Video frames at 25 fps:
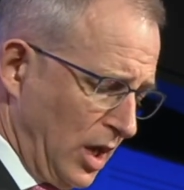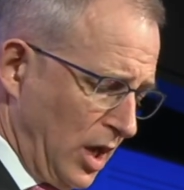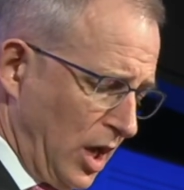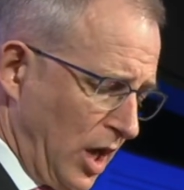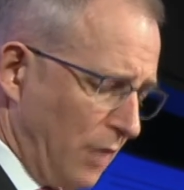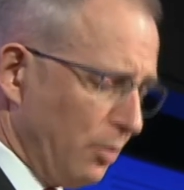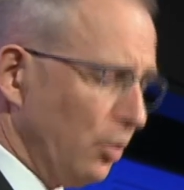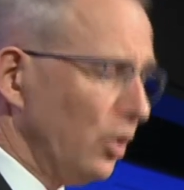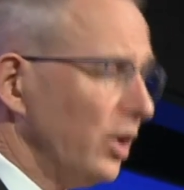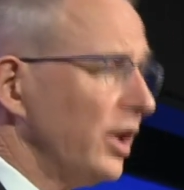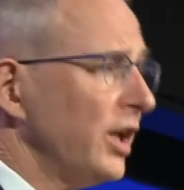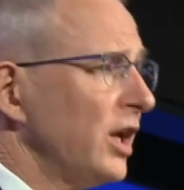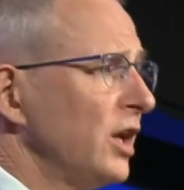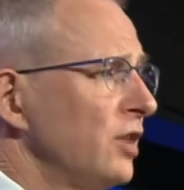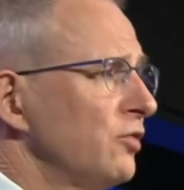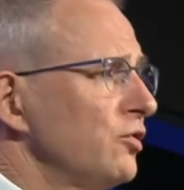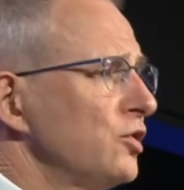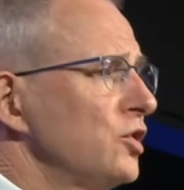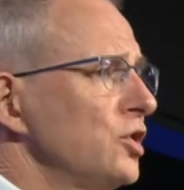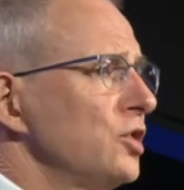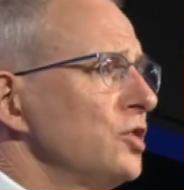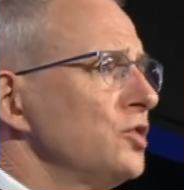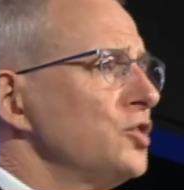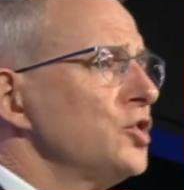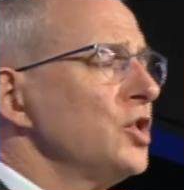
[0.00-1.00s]
and will
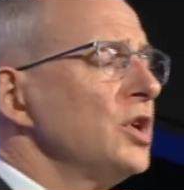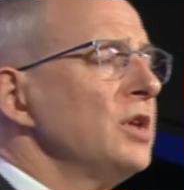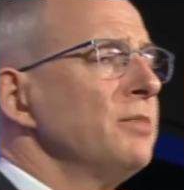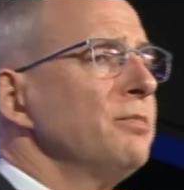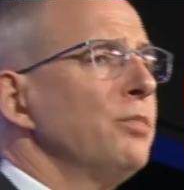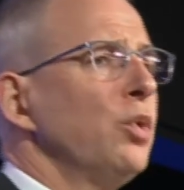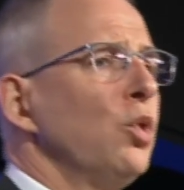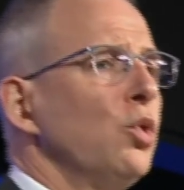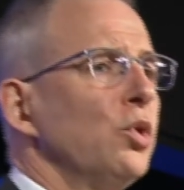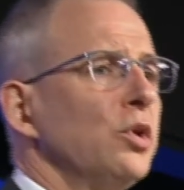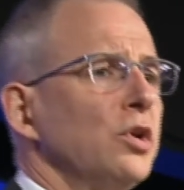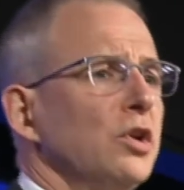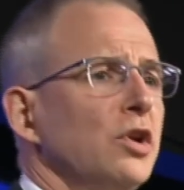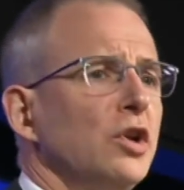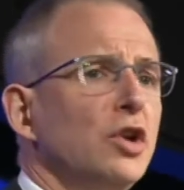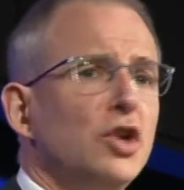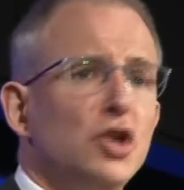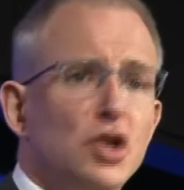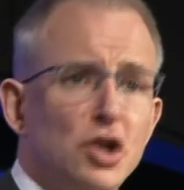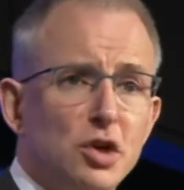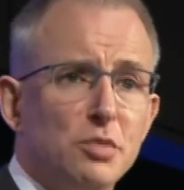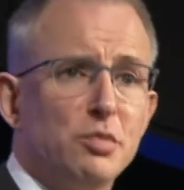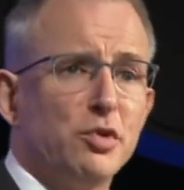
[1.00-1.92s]
introduce important new